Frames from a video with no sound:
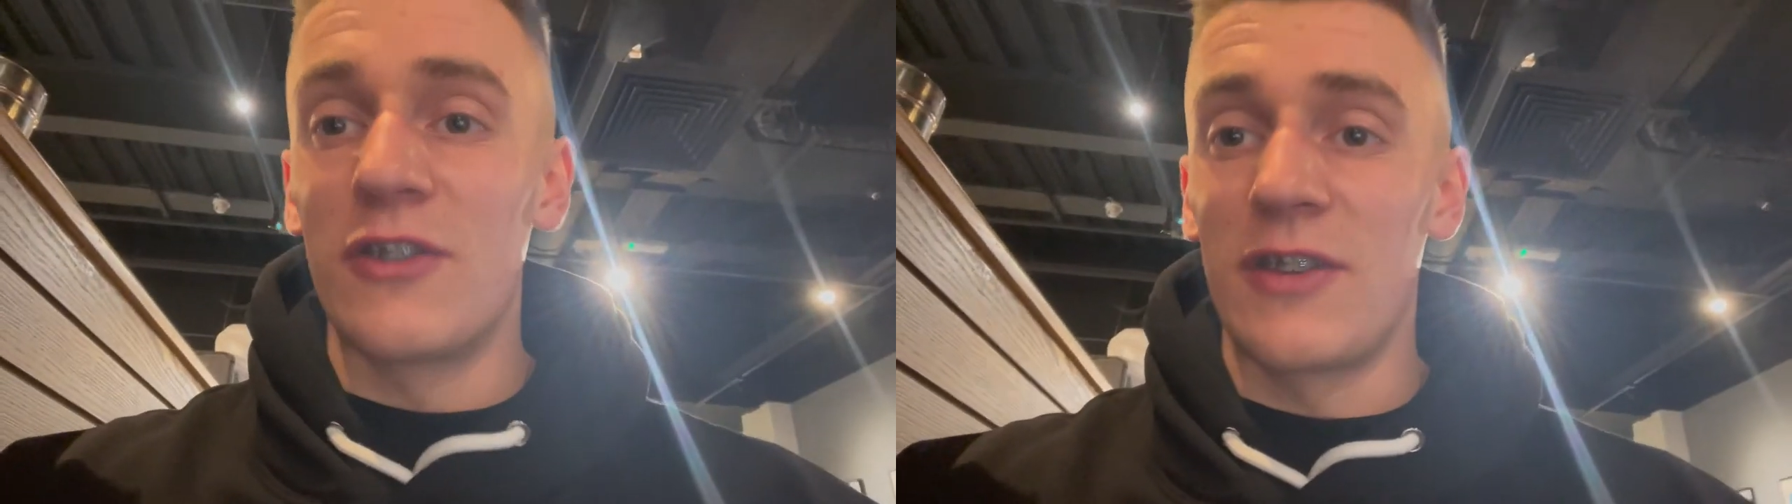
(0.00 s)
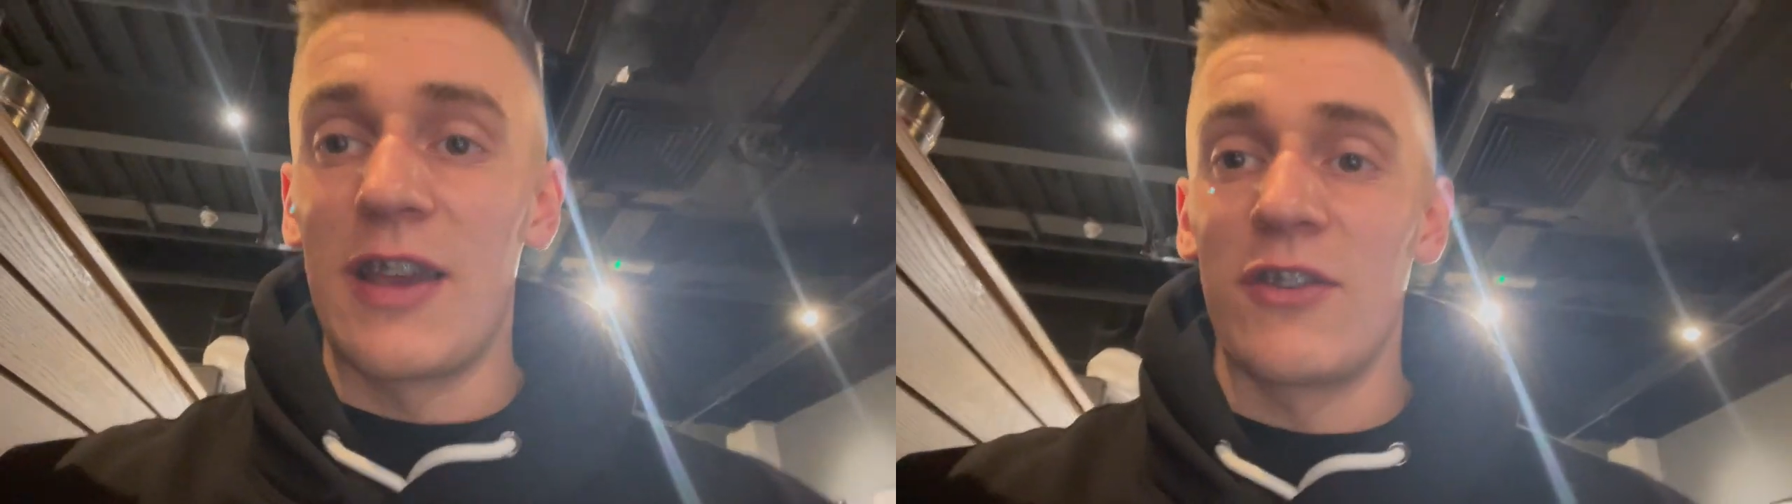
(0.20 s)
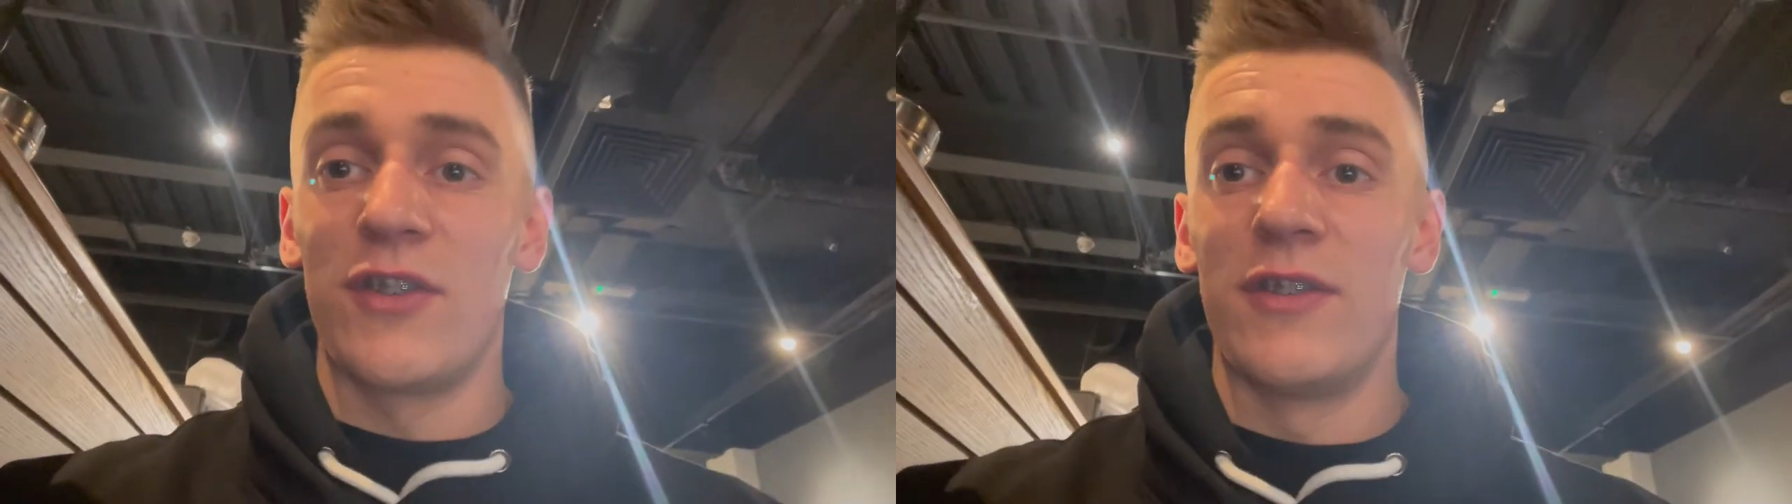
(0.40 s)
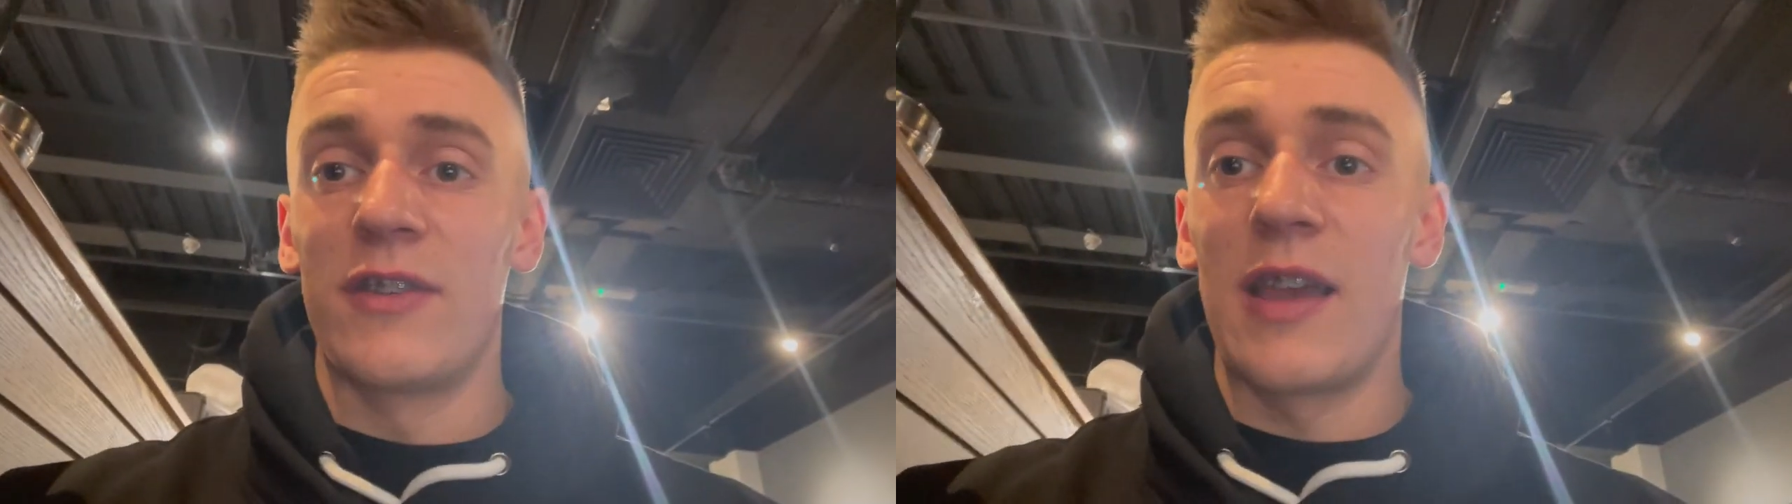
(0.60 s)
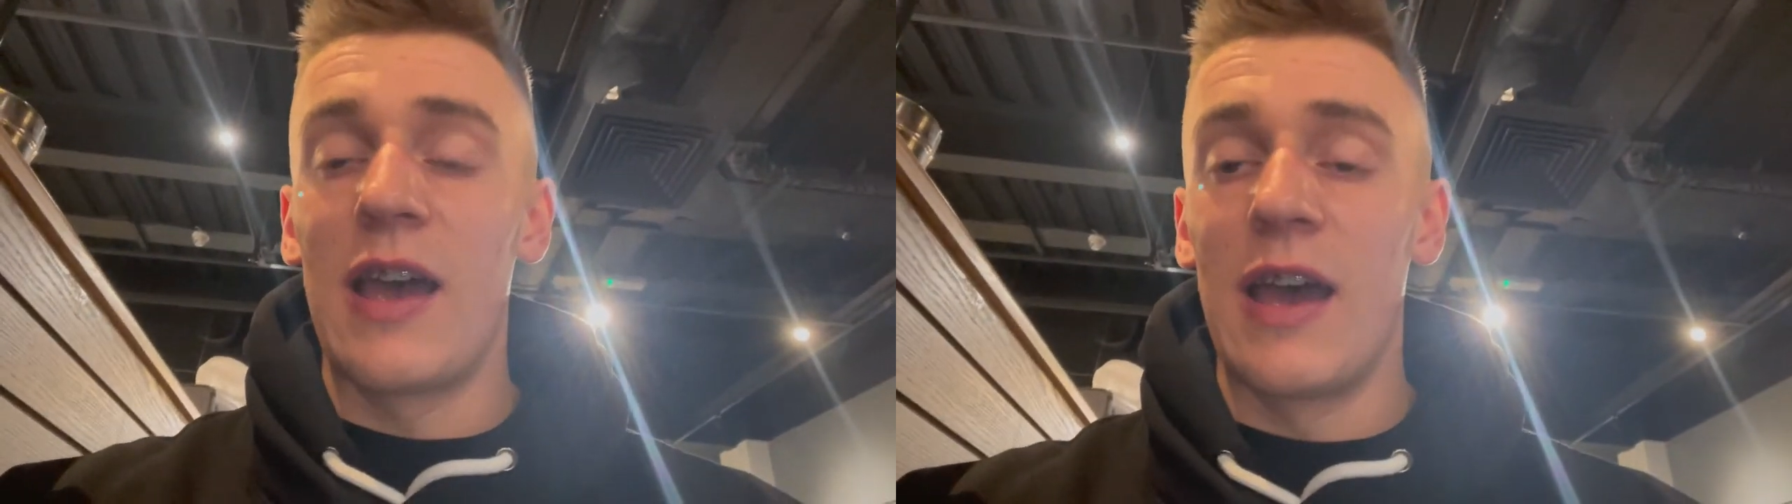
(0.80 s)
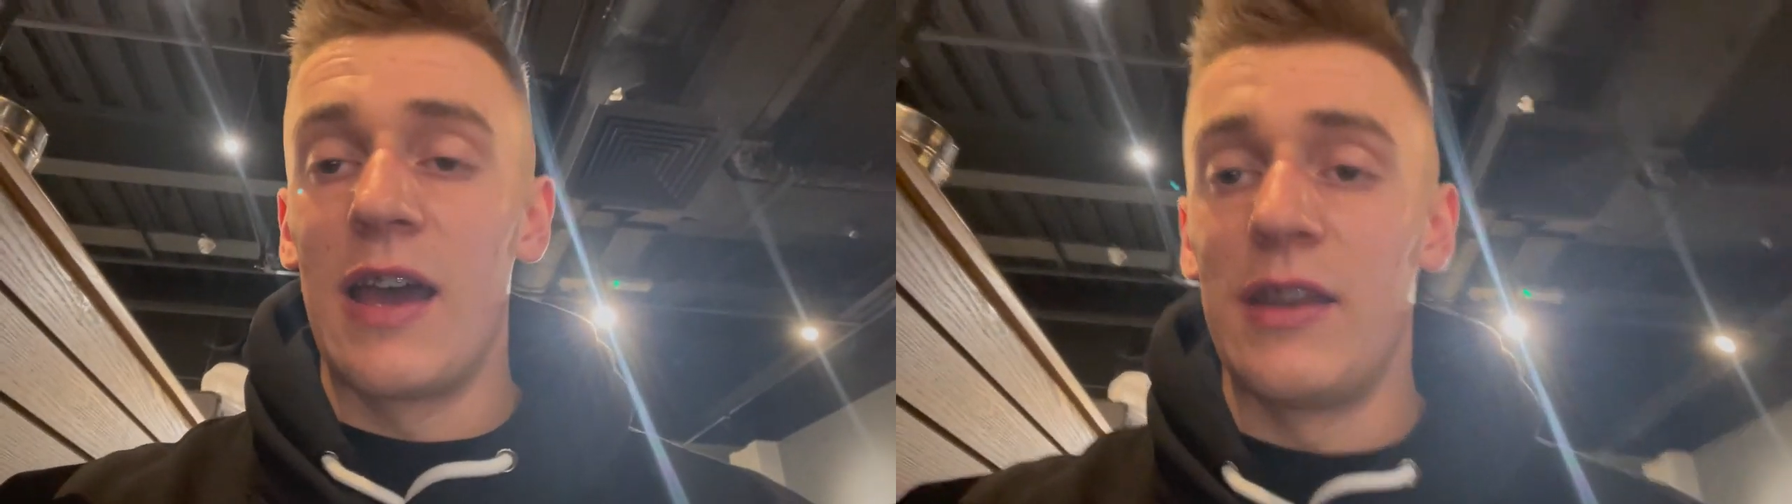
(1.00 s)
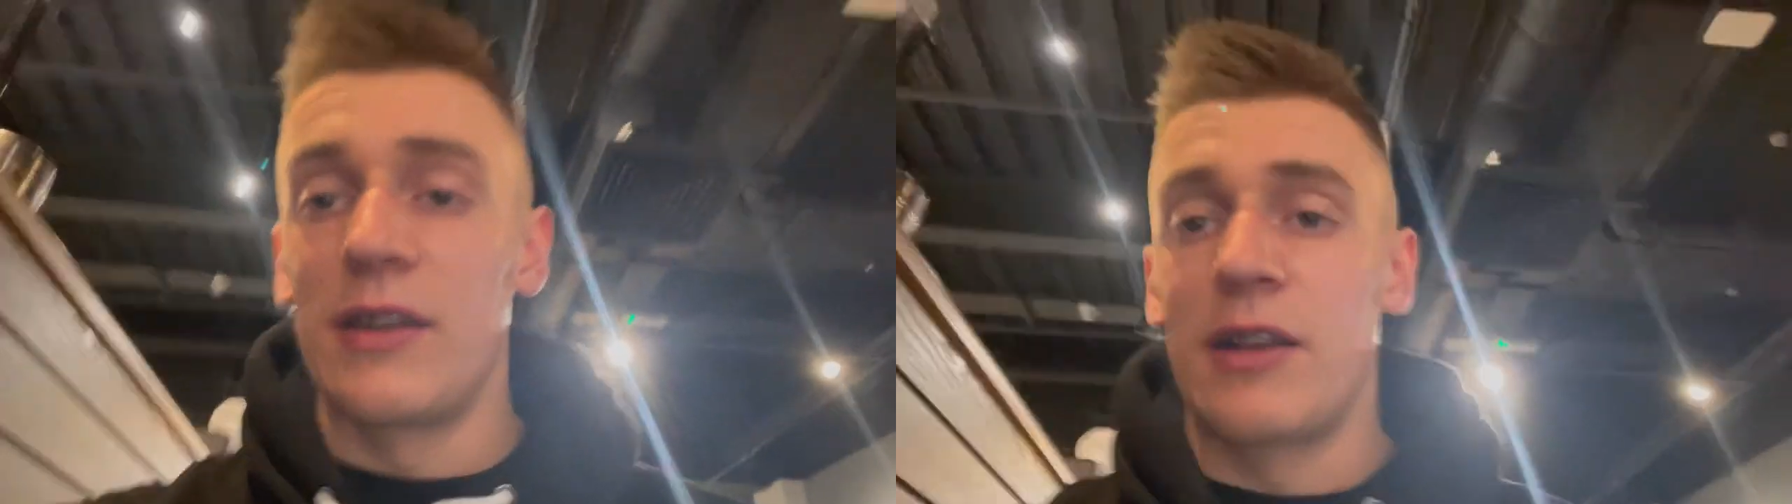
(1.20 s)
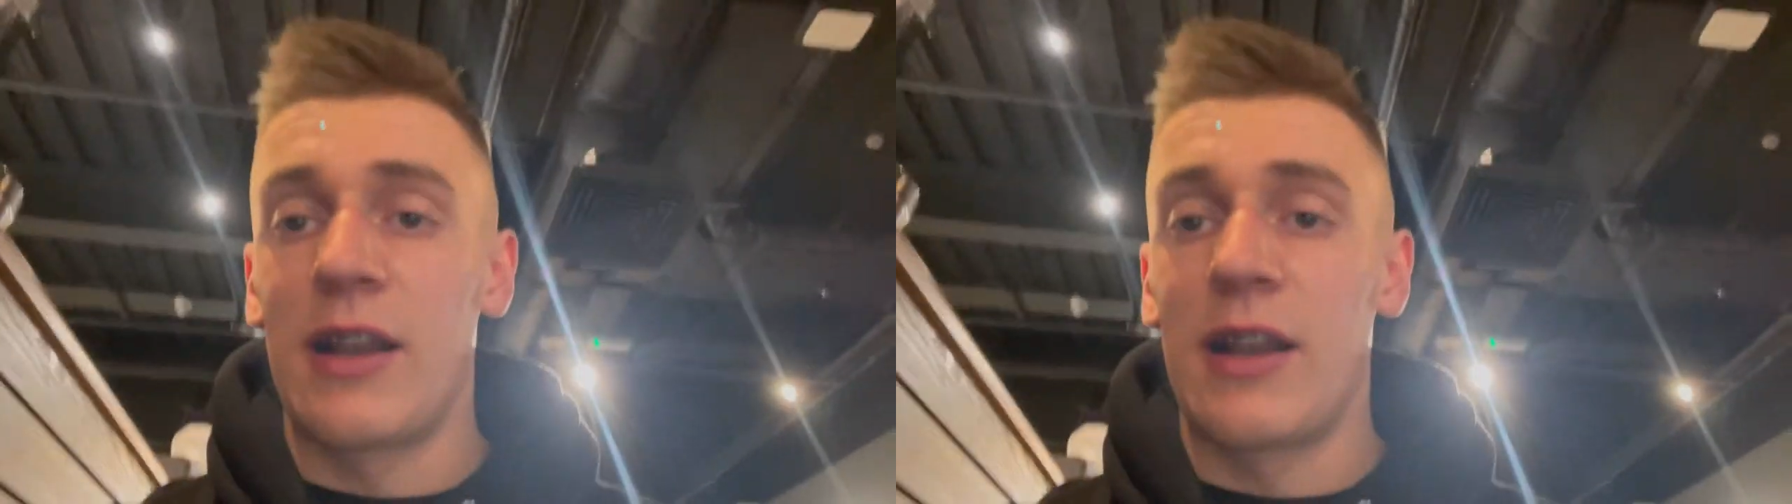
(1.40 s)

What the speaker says: sessions and